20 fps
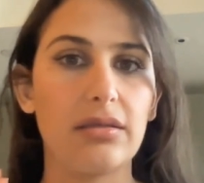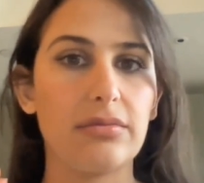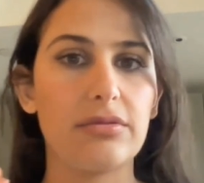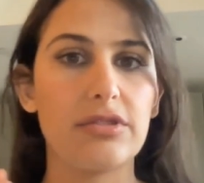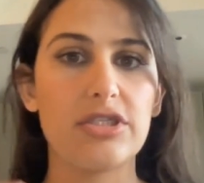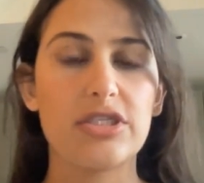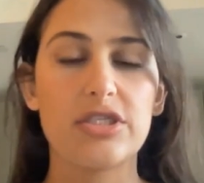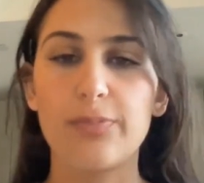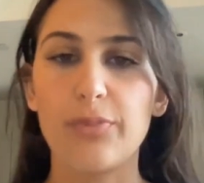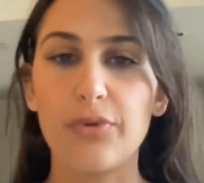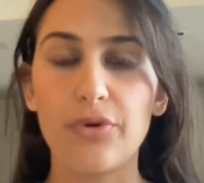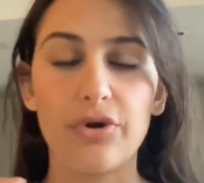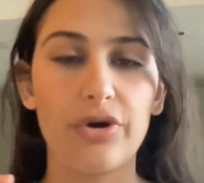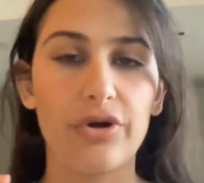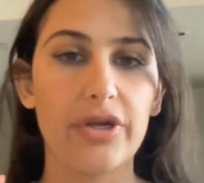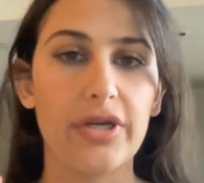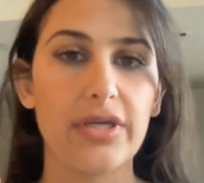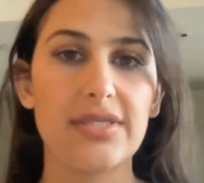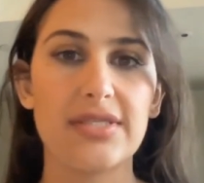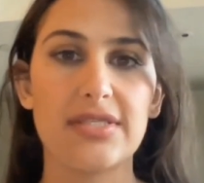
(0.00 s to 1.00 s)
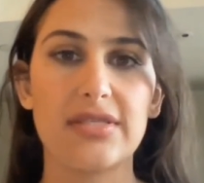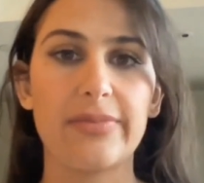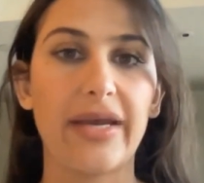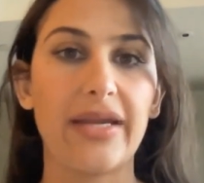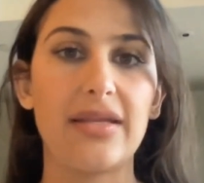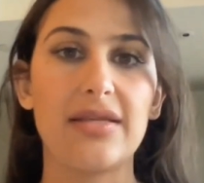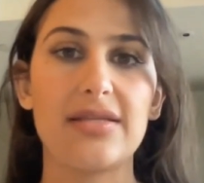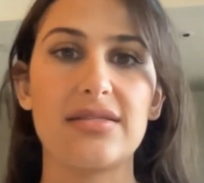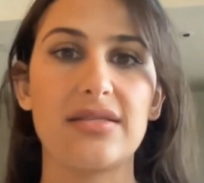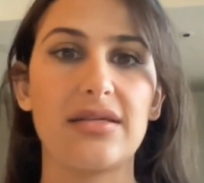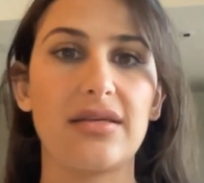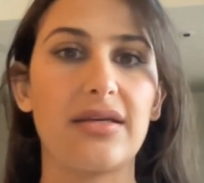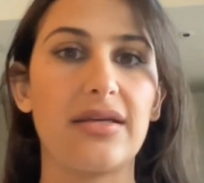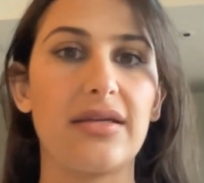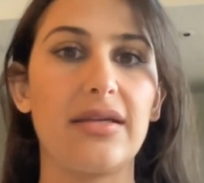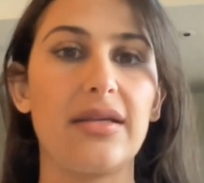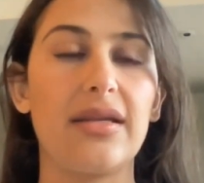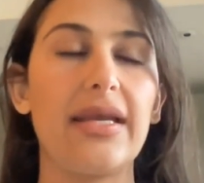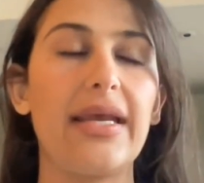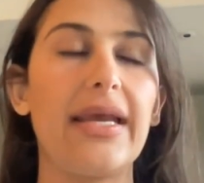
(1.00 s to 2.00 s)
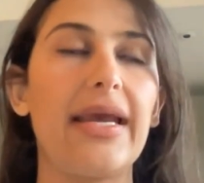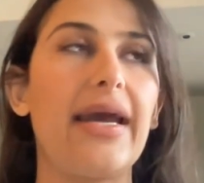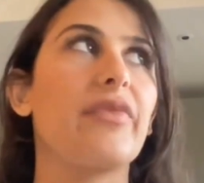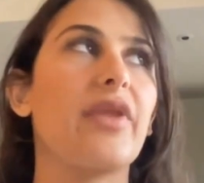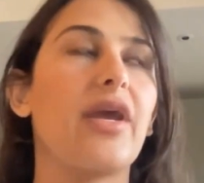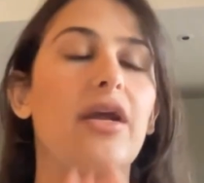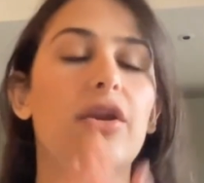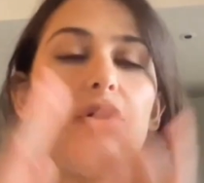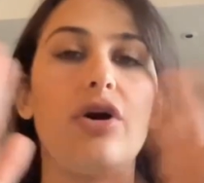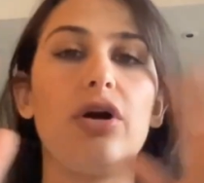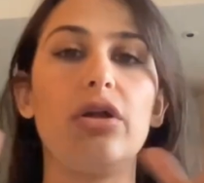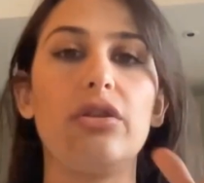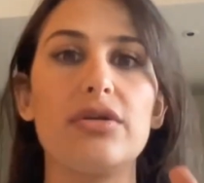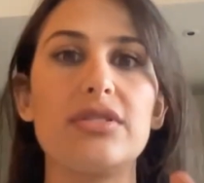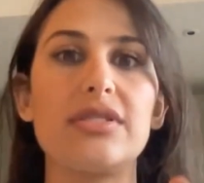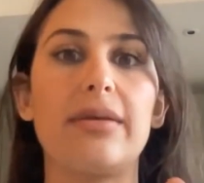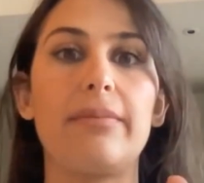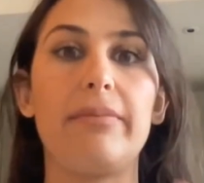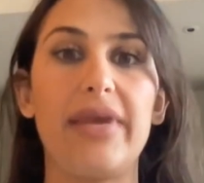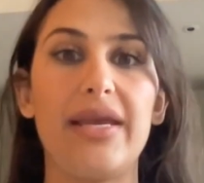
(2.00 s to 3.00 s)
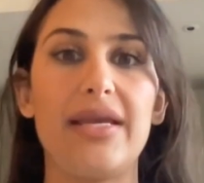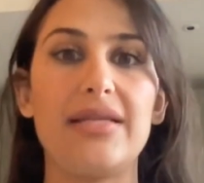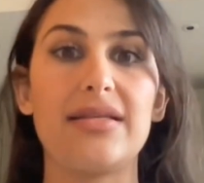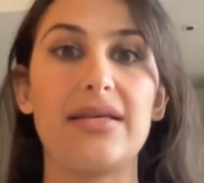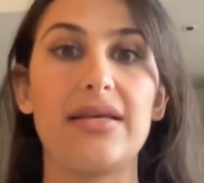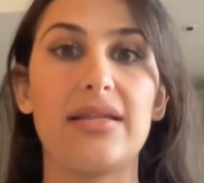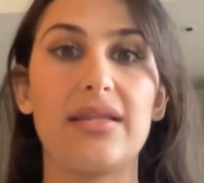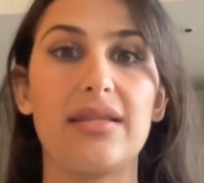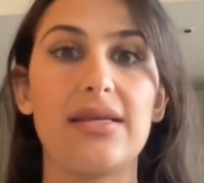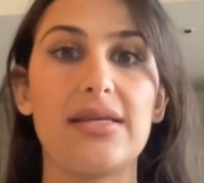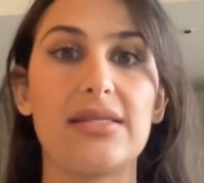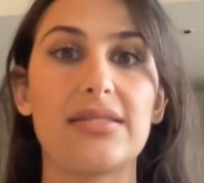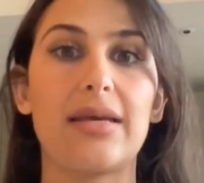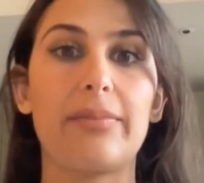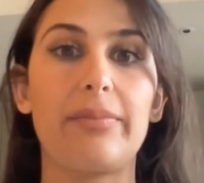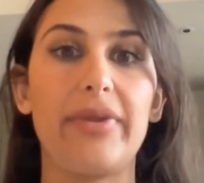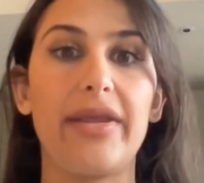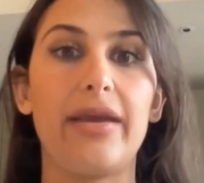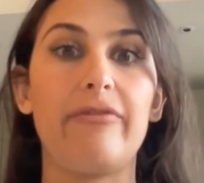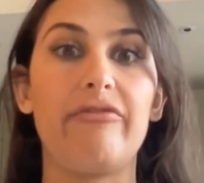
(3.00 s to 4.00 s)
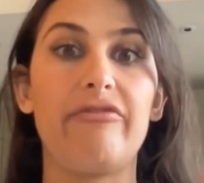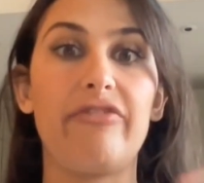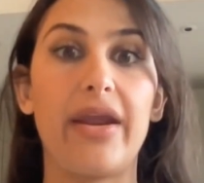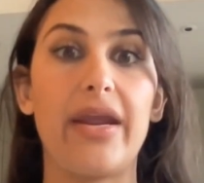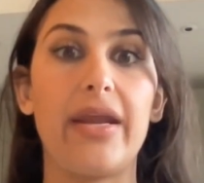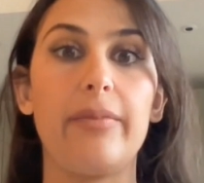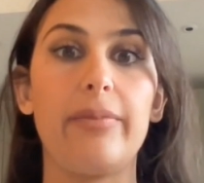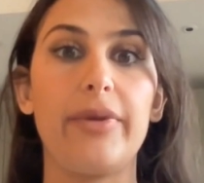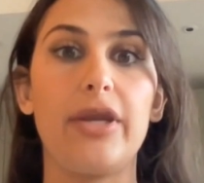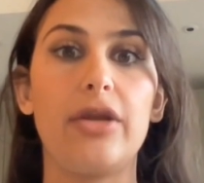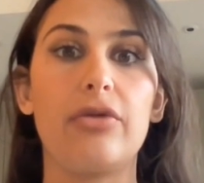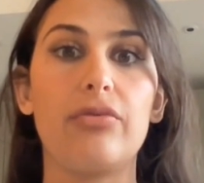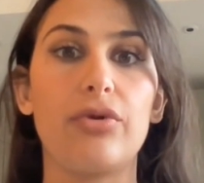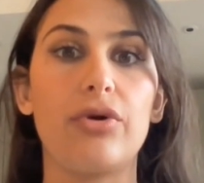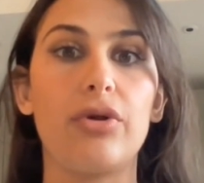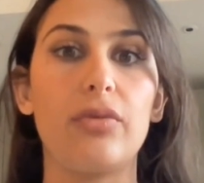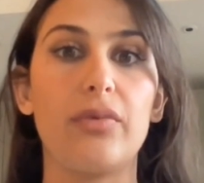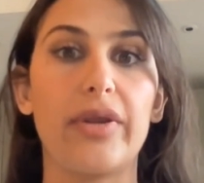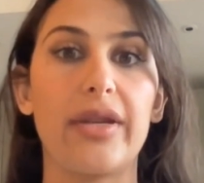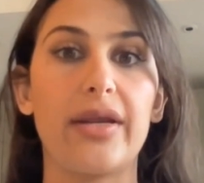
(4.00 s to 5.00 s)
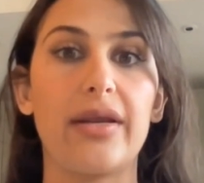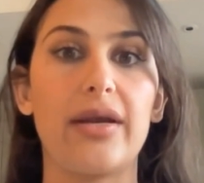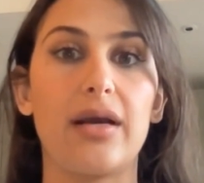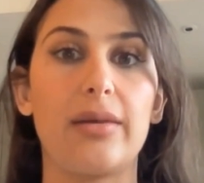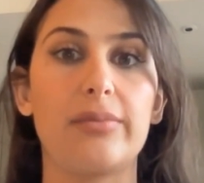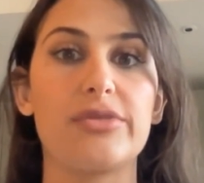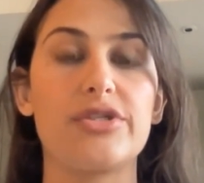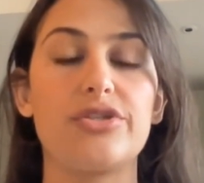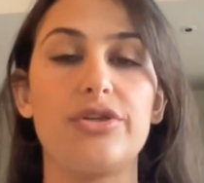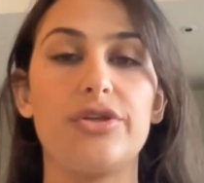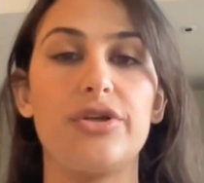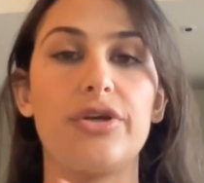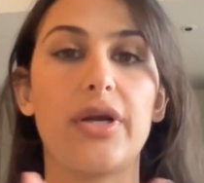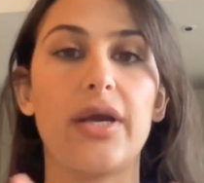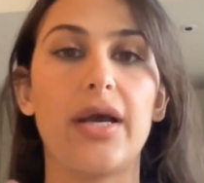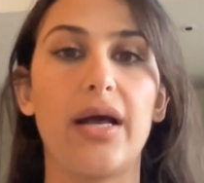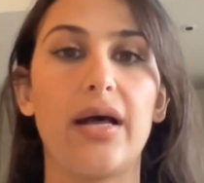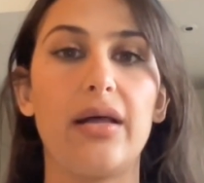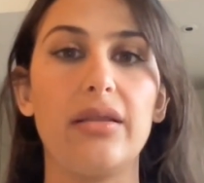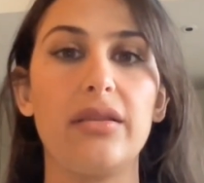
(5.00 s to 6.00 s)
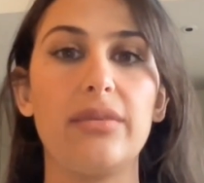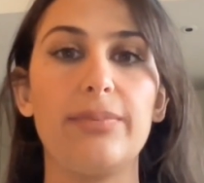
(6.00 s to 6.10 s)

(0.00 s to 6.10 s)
sports, medicine, and all those amazing things that play a very big role when it comes to your health.